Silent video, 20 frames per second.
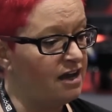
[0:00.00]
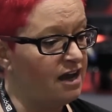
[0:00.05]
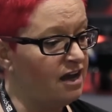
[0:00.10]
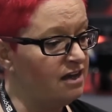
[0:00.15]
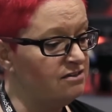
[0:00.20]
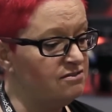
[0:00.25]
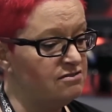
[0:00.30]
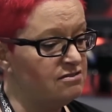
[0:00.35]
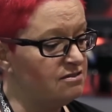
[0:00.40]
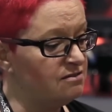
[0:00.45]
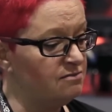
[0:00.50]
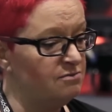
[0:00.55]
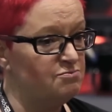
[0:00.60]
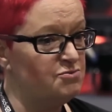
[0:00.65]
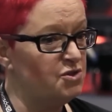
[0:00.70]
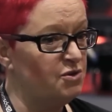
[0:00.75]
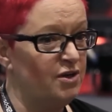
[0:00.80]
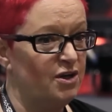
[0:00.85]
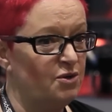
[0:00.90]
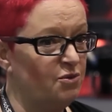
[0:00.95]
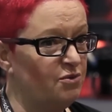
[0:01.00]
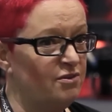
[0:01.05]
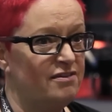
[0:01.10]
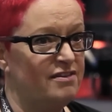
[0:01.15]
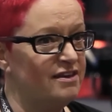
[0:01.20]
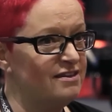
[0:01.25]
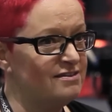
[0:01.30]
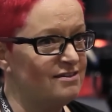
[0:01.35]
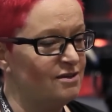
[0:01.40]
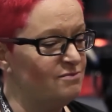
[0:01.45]
and I'm doing all the
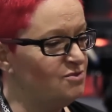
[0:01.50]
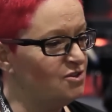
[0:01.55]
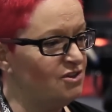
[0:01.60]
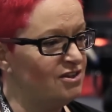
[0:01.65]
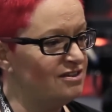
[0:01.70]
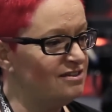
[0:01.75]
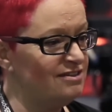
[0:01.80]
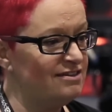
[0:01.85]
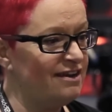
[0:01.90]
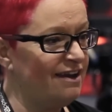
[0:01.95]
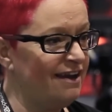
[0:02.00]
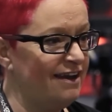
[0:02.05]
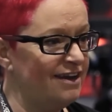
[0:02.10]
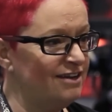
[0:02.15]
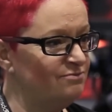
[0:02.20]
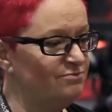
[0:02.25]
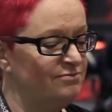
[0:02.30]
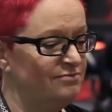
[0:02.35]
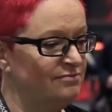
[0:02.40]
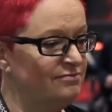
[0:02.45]
things I'm doing today.